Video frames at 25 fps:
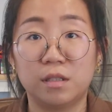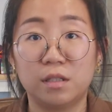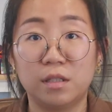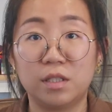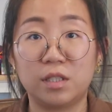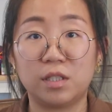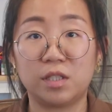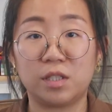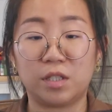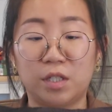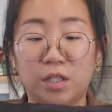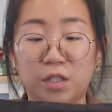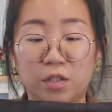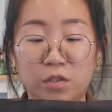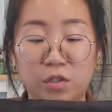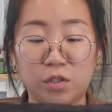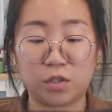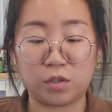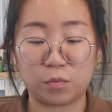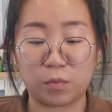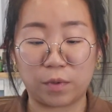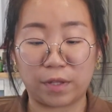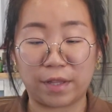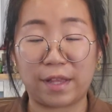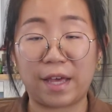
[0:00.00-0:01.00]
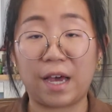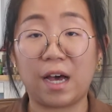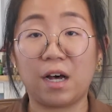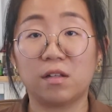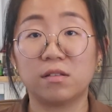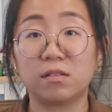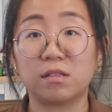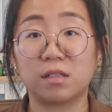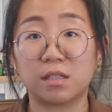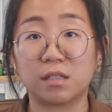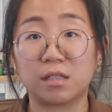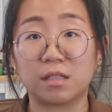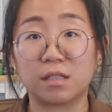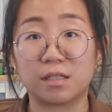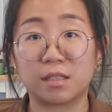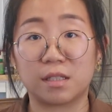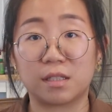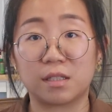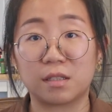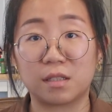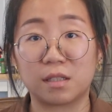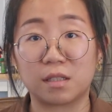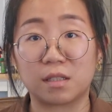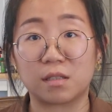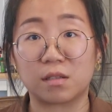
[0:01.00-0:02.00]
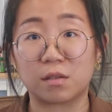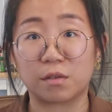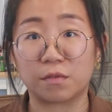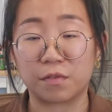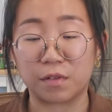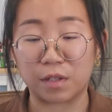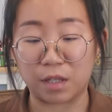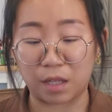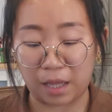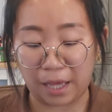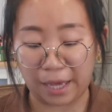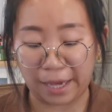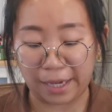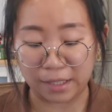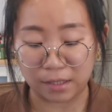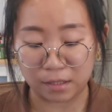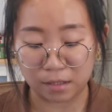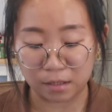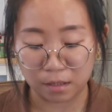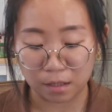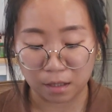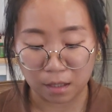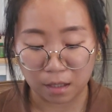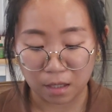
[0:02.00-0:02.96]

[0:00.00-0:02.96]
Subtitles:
stitch without the assistance of the light,